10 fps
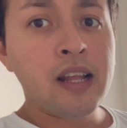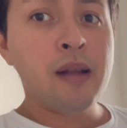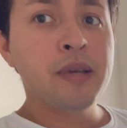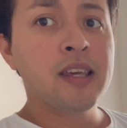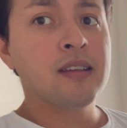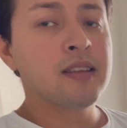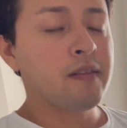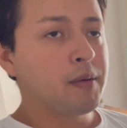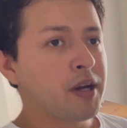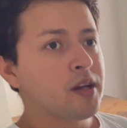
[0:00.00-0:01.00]
that because
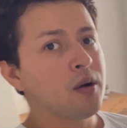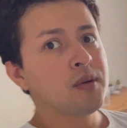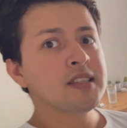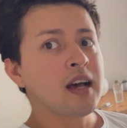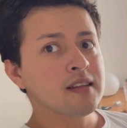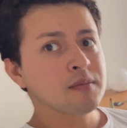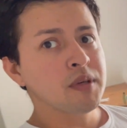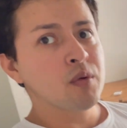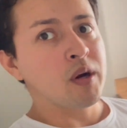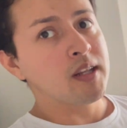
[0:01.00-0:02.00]
everybody always asks
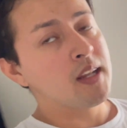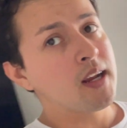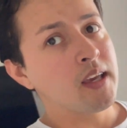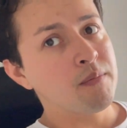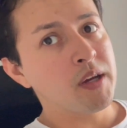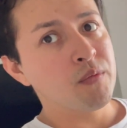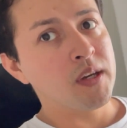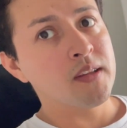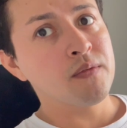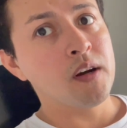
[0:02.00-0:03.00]
me where did I get my
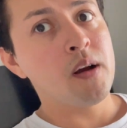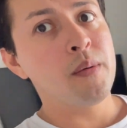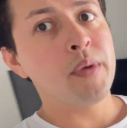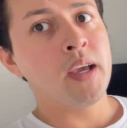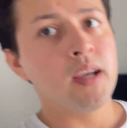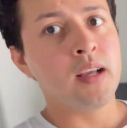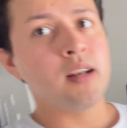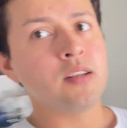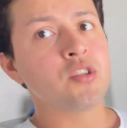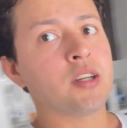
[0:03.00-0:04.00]
wigs from,
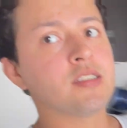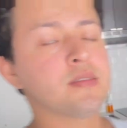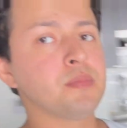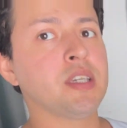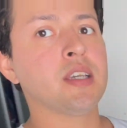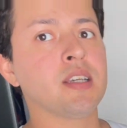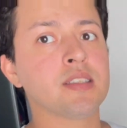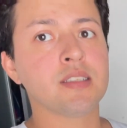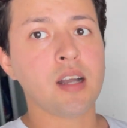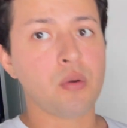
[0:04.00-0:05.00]
and trust me,
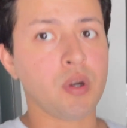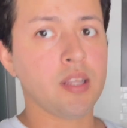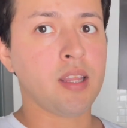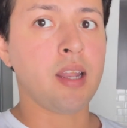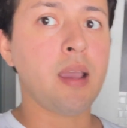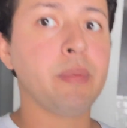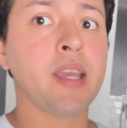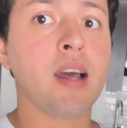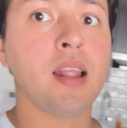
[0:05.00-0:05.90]
it's not worth it. I paid a